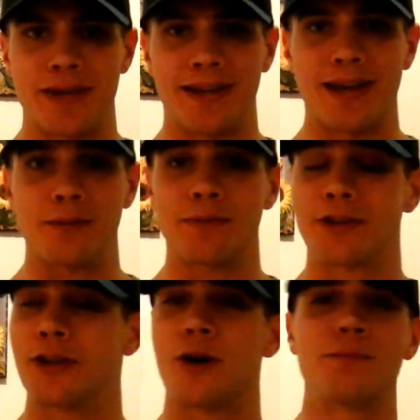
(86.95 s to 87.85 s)
And
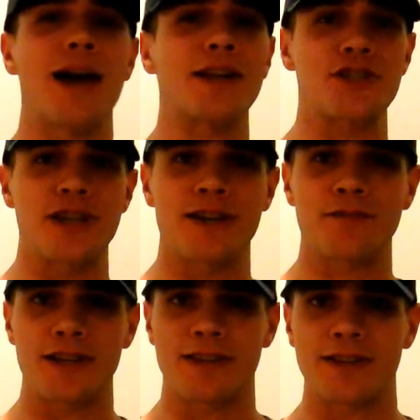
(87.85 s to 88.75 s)
I'm not a chef,
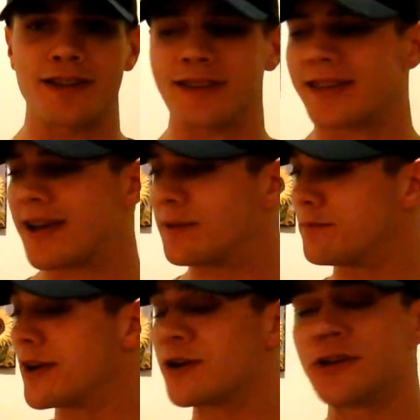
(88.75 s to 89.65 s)
anything like that.
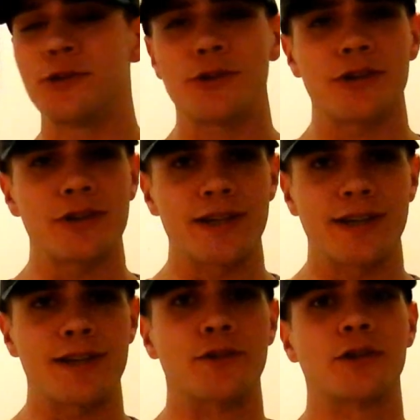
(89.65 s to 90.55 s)
Very new to
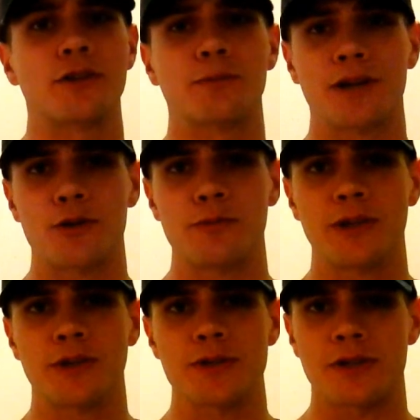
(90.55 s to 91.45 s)
cooking, never cooked my own
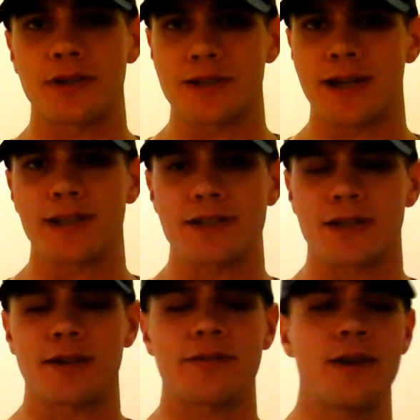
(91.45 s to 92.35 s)
meals and all this kind of
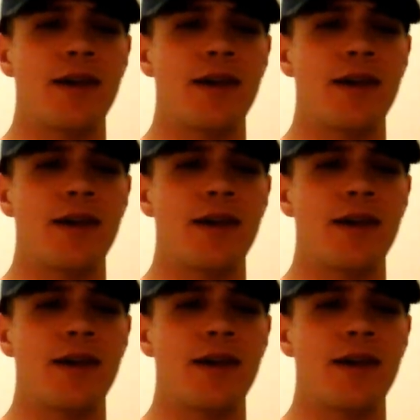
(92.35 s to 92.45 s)
stuff.